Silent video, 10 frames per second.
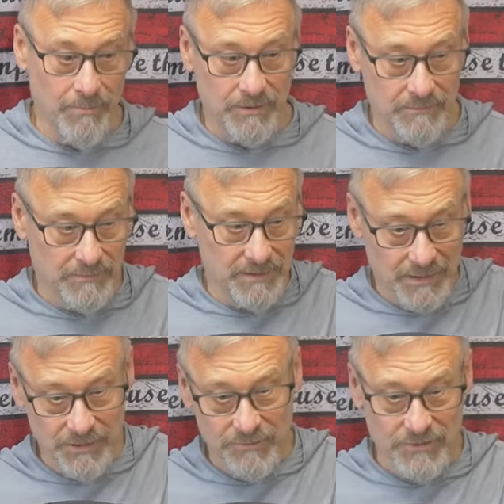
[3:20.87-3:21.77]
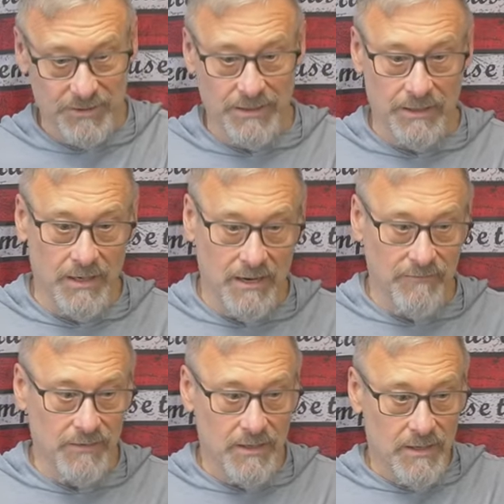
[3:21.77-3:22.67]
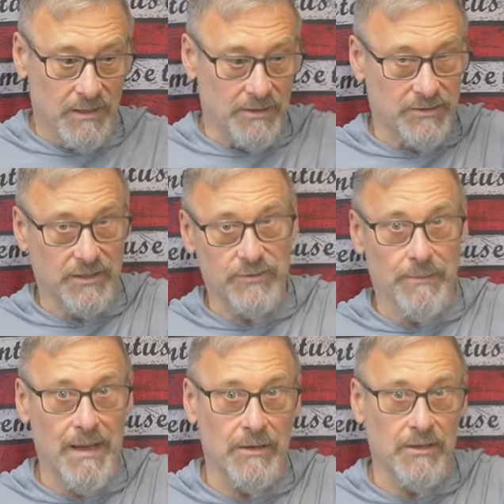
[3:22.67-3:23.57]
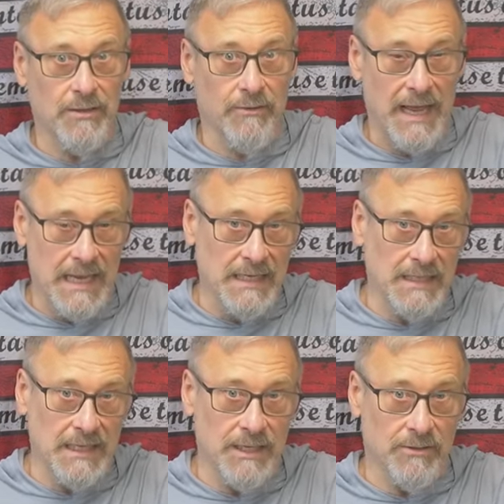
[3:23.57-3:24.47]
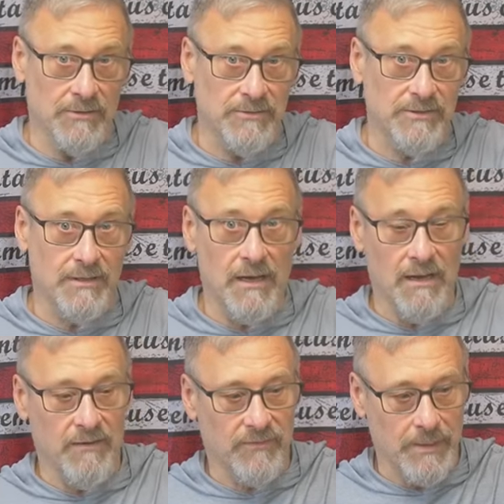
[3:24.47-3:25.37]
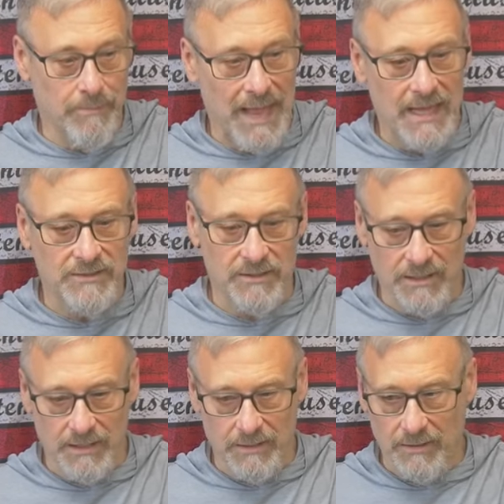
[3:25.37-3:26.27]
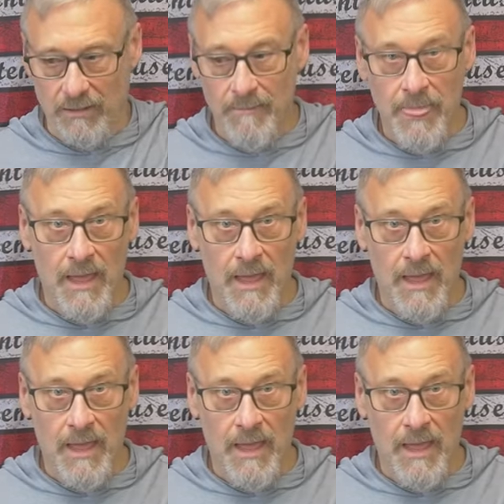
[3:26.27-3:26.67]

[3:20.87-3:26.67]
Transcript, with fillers: But interesting enough, this gives you about another eight liters of capacity here.